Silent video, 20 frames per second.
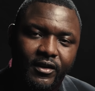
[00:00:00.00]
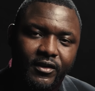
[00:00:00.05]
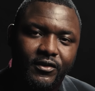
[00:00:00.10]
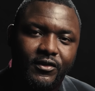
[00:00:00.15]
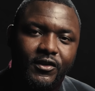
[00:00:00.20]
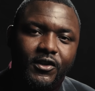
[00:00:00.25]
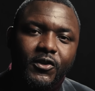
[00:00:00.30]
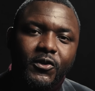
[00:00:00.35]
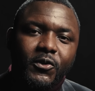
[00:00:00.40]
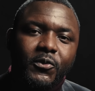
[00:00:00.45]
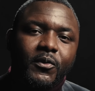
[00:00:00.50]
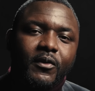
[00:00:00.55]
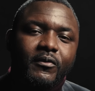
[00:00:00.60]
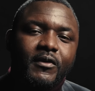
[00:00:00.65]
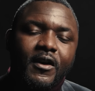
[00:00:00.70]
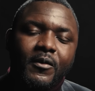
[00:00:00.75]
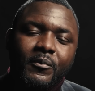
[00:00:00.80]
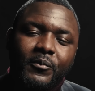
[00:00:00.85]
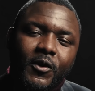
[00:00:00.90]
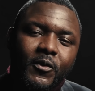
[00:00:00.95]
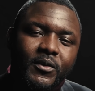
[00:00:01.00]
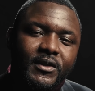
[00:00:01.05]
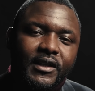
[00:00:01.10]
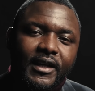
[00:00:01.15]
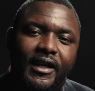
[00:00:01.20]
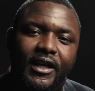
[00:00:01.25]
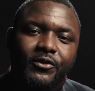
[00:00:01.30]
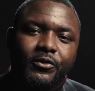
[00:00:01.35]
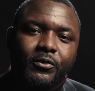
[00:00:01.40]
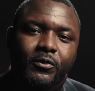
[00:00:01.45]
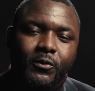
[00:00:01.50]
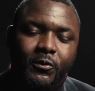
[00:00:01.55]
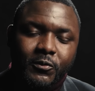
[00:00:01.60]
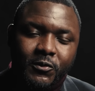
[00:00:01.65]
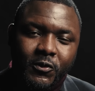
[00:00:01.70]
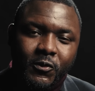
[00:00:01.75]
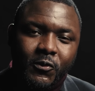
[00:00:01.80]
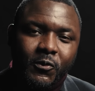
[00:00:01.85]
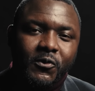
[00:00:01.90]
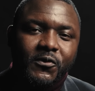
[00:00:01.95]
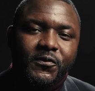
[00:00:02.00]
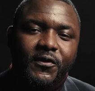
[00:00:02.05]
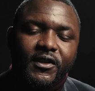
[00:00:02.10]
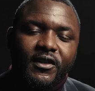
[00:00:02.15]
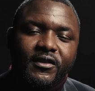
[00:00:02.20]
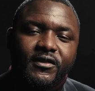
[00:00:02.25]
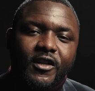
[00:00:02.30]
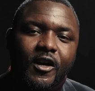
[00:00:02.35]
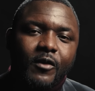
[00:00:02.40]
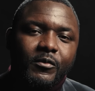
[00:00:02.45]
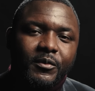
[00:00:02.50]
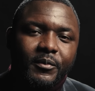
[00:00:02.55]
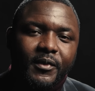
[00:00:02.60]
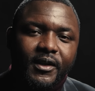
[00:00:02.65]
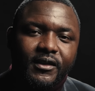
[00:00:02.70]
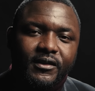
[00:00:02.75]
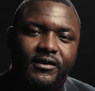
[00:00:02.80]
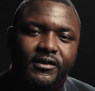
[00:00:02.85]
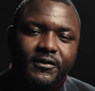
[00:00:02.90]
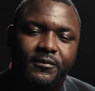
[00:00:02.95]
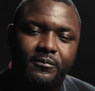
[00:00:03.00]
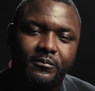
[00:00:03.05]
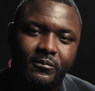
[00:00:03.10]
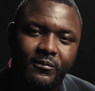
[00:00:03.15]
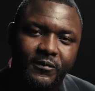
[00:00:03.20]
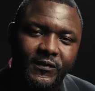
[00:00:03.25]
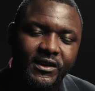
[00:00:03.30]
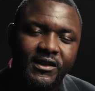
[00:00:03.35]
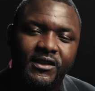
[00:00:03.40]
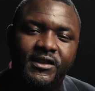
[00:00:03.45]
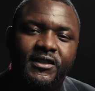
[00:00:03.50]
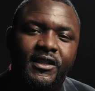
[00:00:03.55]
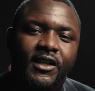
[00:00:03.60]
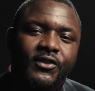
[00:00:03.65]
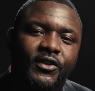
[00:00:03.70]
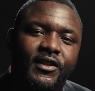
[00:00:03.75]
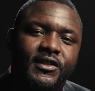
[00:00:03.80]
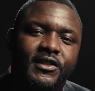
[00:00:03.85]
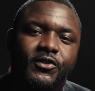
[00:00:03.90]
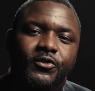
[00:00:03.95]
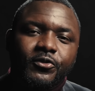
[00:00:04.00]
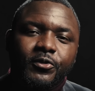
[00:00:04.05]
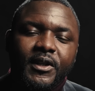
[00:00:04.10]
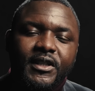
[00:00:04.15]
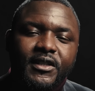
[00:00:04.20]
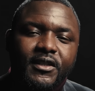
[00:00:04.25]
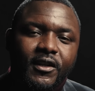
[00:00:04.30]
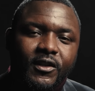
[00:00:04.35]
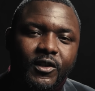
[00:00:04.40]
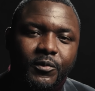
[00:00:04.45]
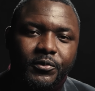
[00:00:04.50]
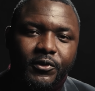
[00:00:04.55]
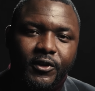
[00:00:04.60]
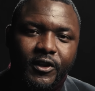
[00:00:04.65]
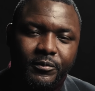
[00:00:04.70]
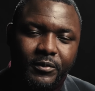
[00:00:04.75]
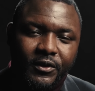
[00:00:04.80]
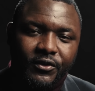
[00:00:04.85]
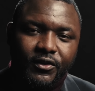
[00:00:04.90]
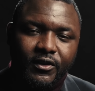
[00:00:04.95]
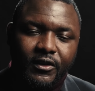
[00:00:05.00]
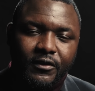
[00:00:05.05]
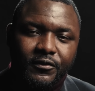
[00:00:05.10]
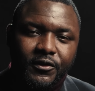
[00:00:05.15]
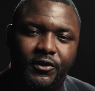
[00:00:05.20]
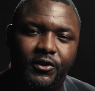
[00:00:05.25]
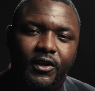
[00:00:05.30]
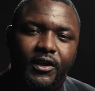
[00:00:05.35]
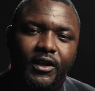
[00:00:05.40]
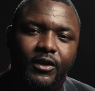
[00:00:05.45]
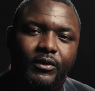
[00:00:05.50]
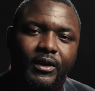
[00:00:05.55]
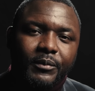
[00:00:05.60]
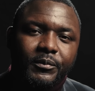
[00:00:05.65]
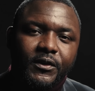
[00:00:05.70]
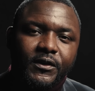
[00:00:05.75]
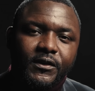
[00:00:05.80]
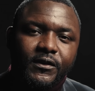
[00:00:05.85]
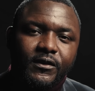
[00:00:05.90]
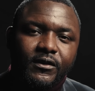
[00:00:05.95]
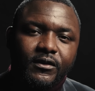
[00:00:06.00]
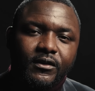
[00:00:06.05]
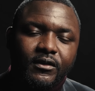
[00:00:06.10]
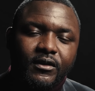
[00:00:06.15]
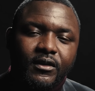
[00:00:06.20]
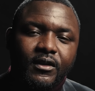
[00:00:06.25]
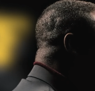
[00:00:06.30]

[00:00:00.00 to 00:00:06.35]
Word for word: new multilateral tools for disarmament, such as the Treaty on the Prohibition of Nuclear Weapons.